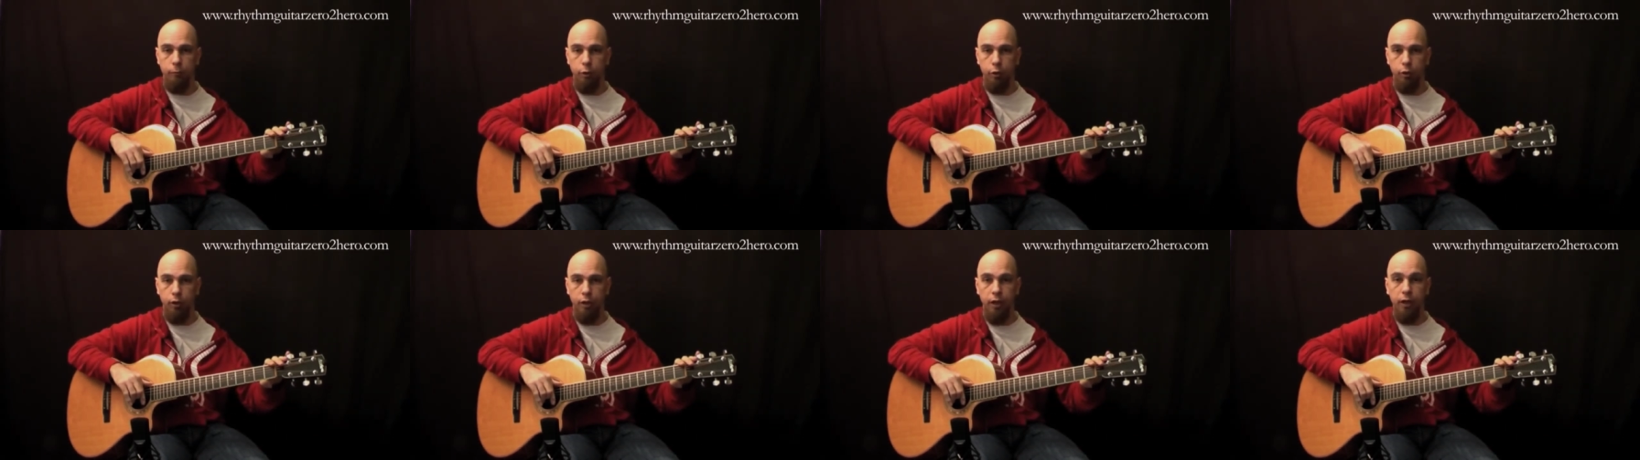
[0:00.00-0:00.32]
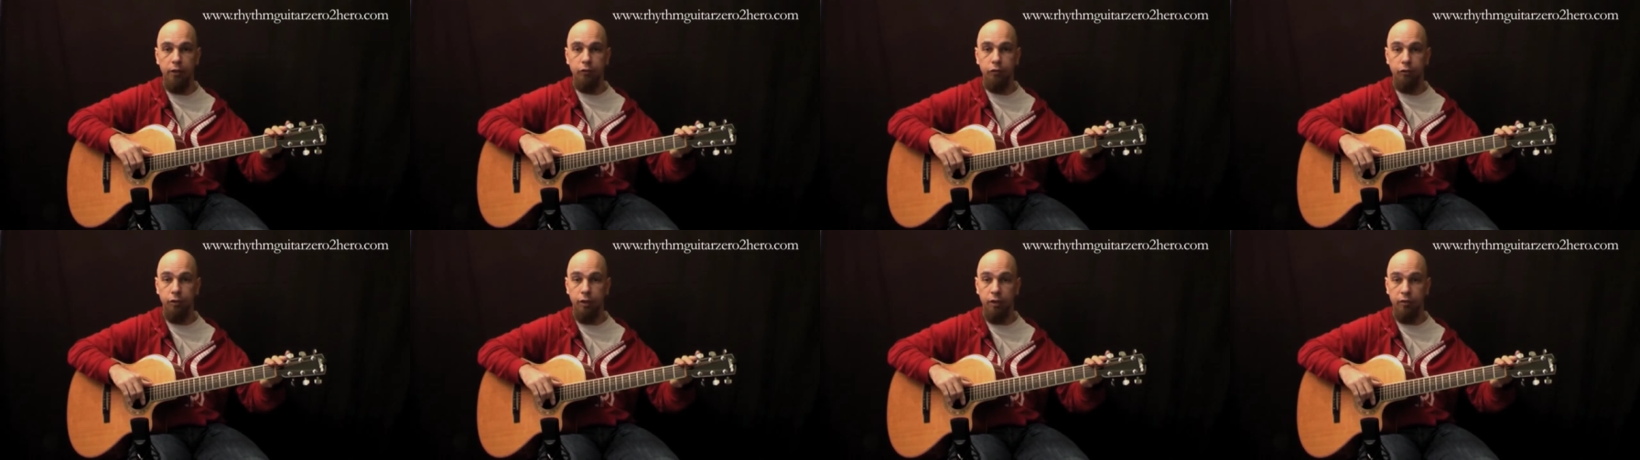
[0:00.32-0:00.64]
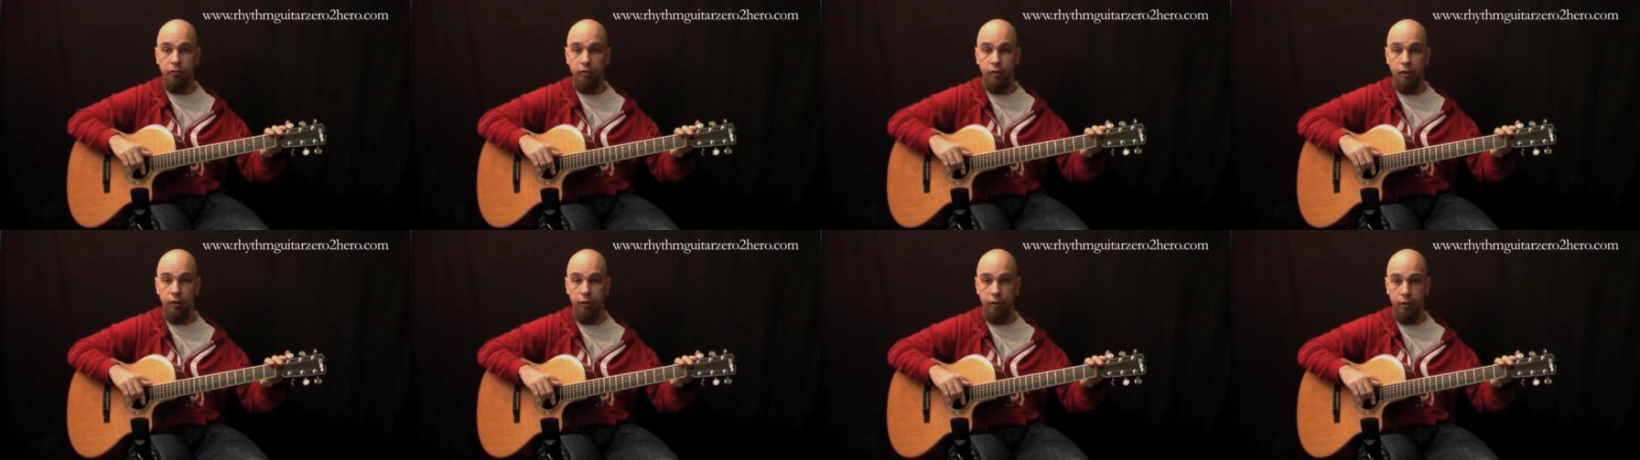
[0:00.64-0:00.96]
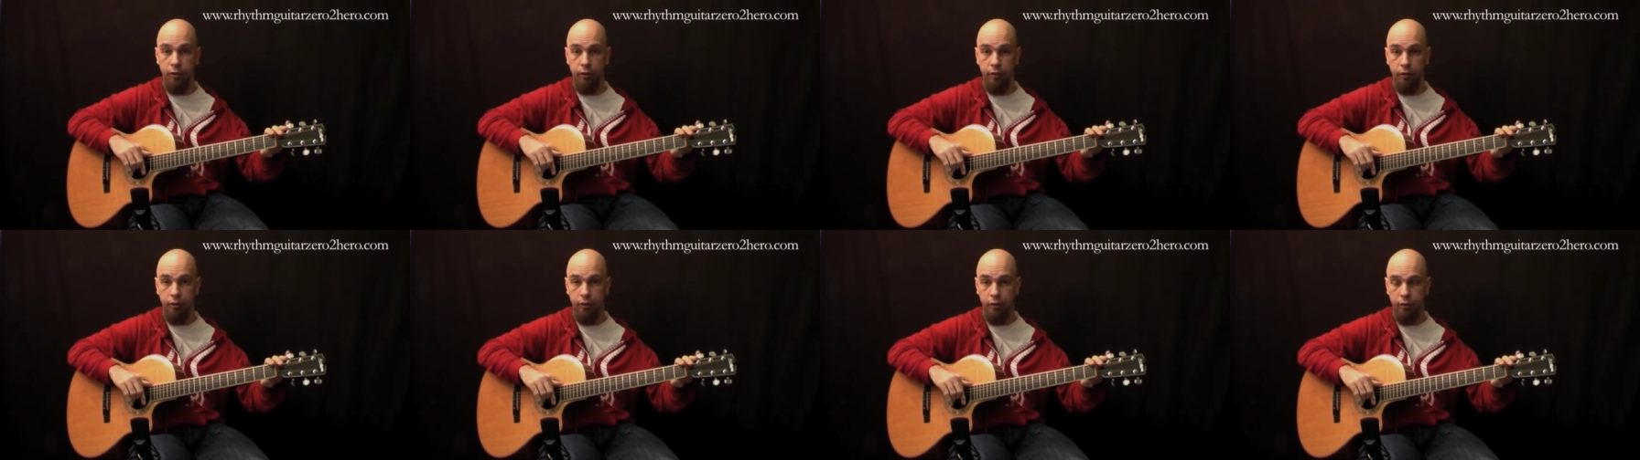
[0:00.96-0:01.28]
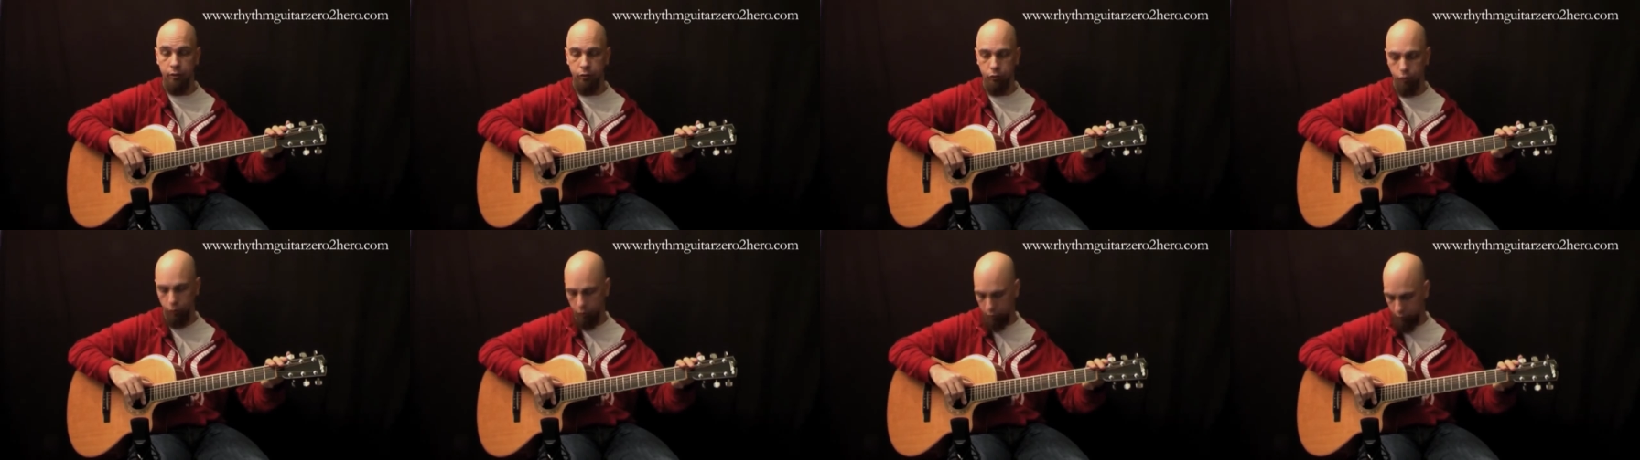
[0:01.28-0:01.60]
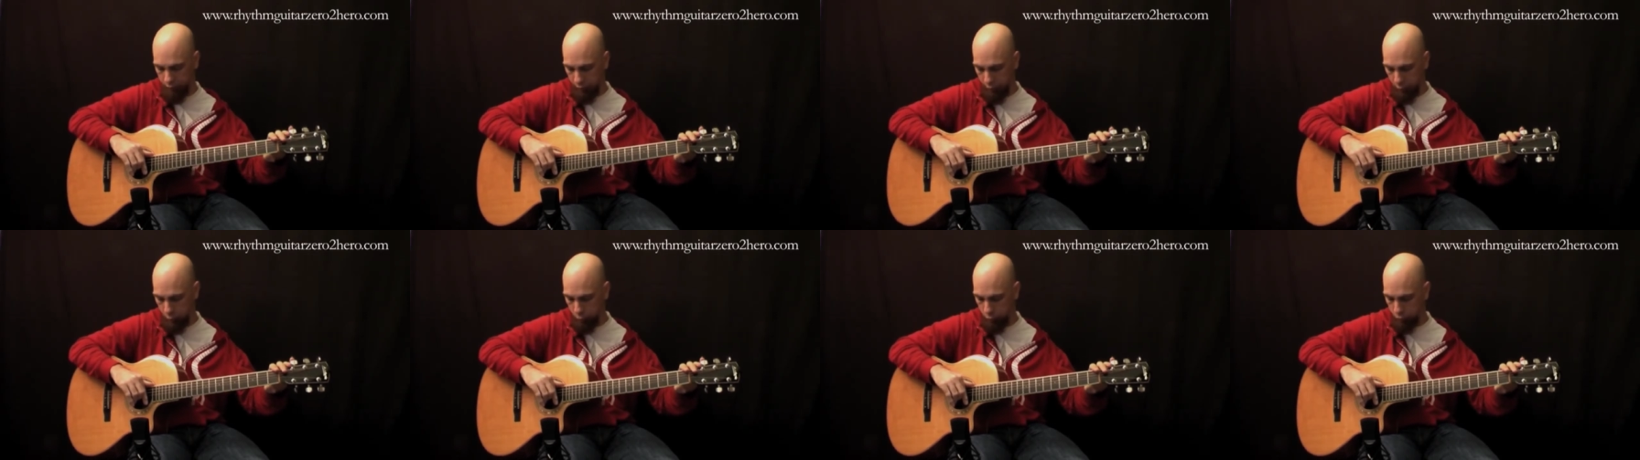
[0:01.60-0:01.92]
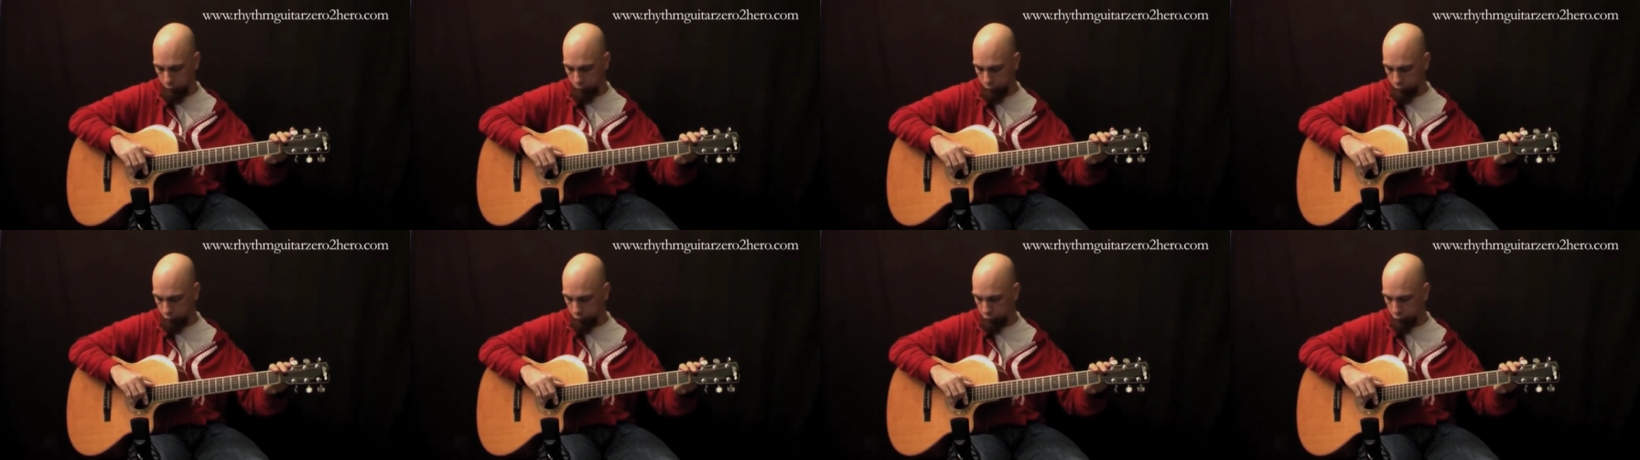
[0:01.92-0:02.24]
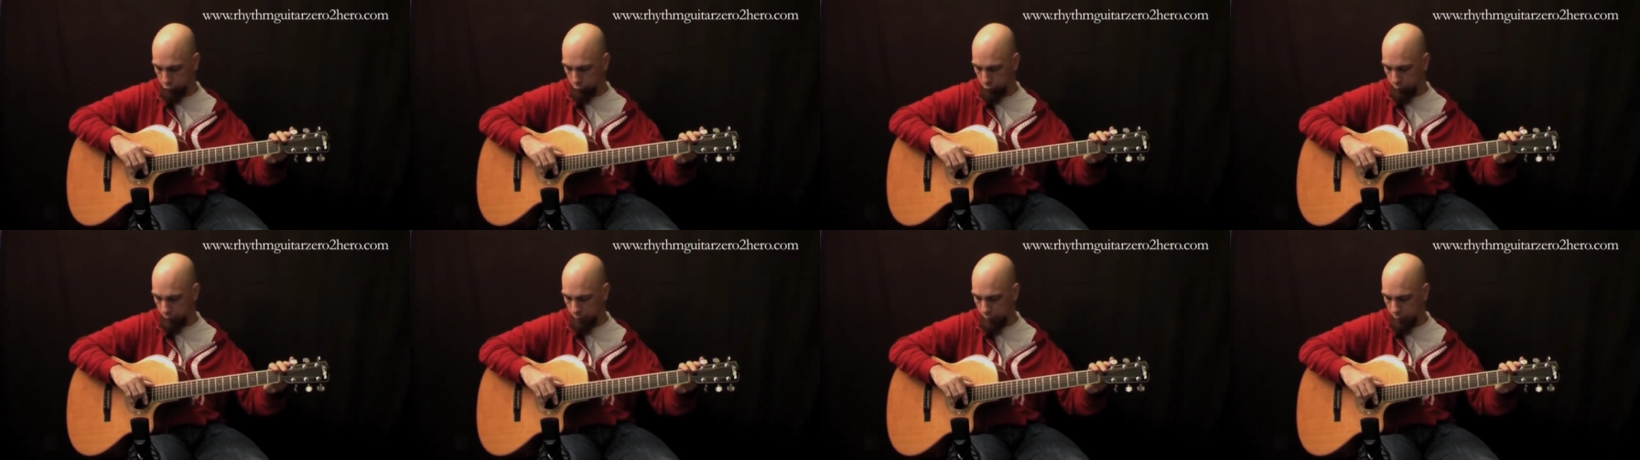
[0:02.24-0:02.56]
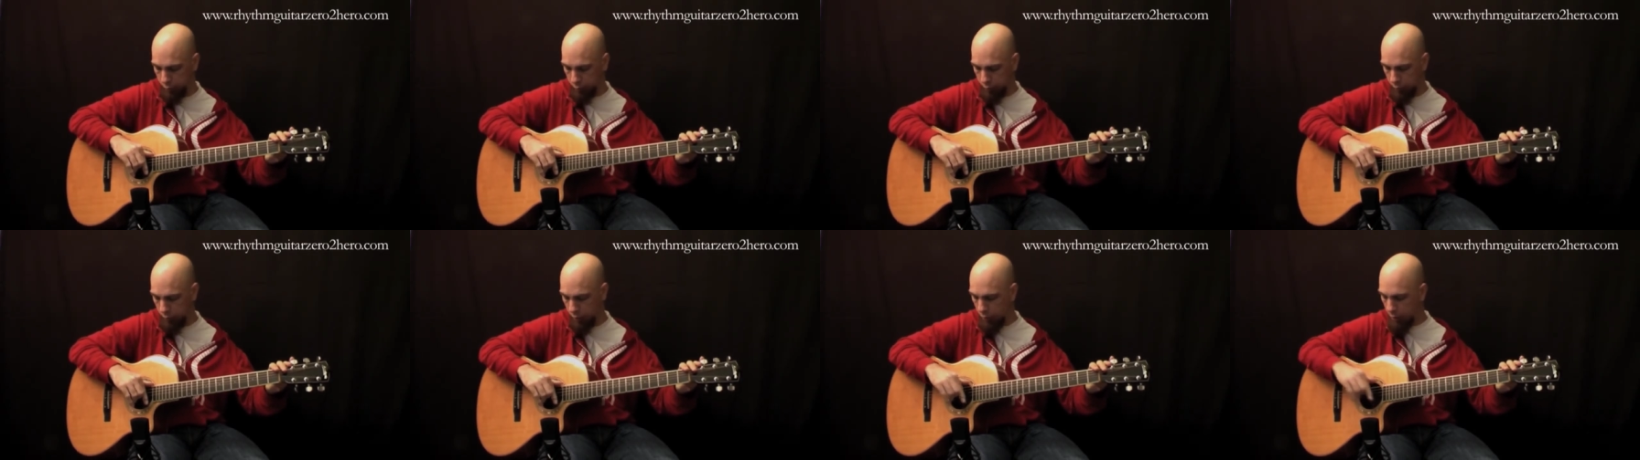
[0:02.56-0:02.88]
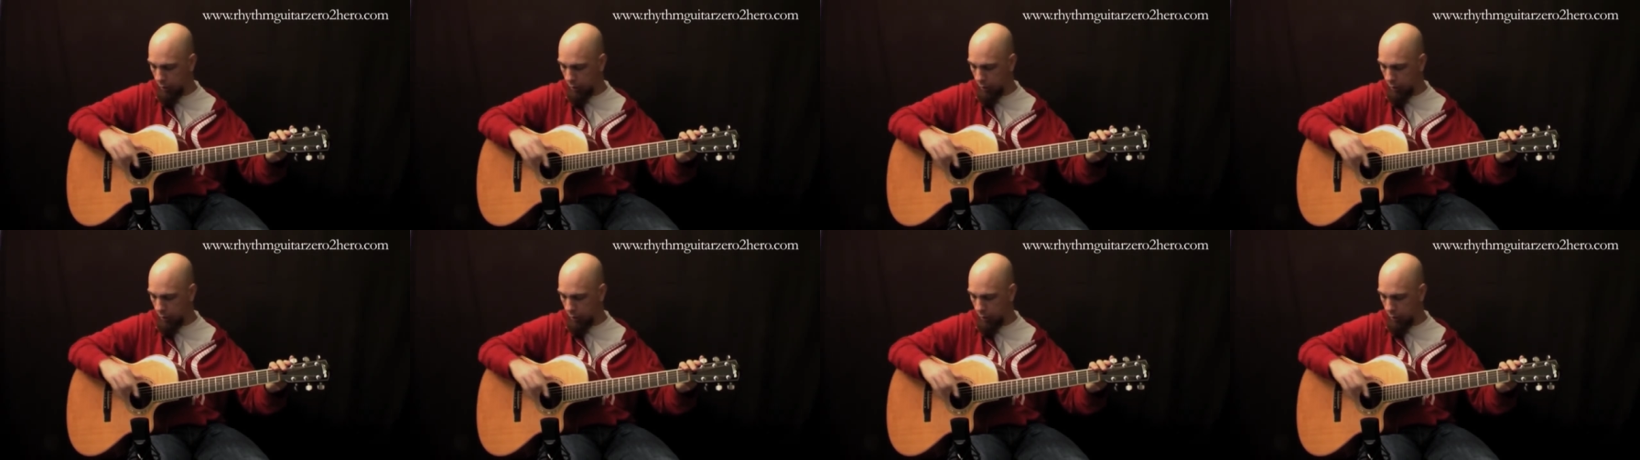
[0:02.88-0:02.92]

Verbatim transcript: Okay, so that's another thing the guitar tech will sort out.